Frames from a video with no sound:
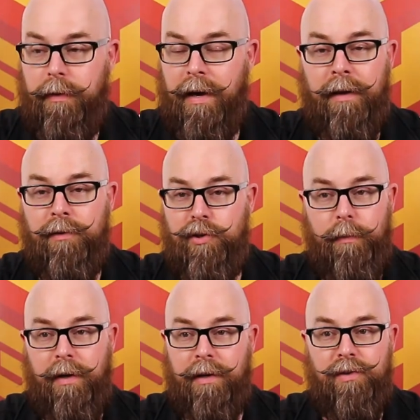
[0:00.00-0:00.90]
then
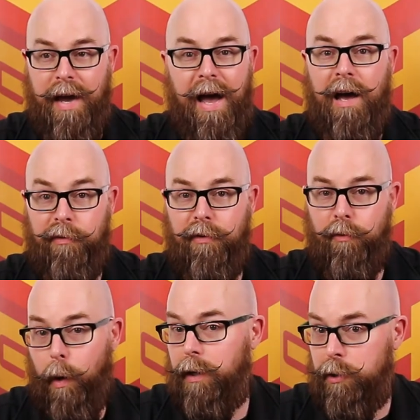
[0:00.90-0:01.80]
shipping is half
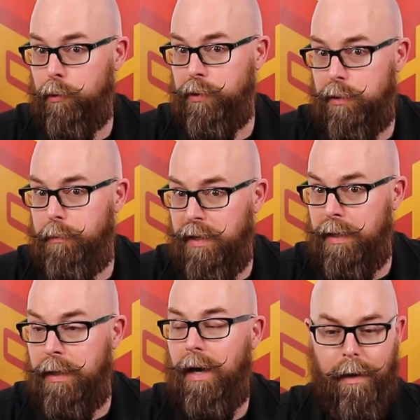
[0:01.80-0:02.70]
of what it used to
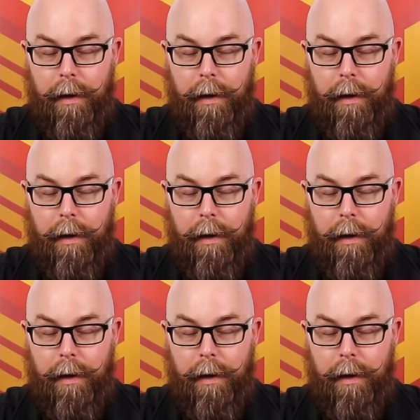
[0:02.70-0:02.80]
be.